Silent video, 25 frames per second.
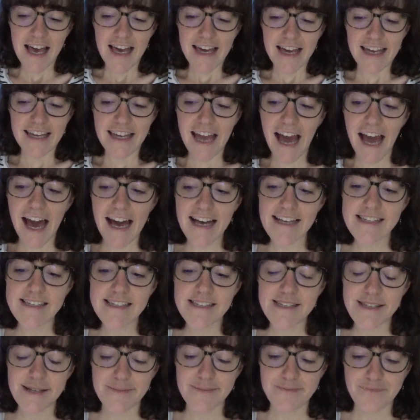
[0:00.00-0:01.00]
He
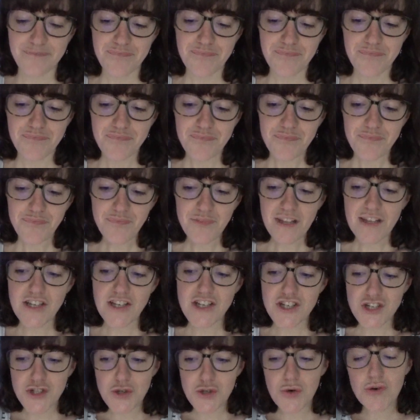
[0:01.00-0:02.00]
has
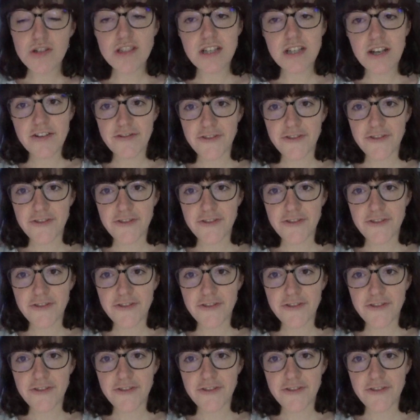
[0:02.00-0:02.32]
shorter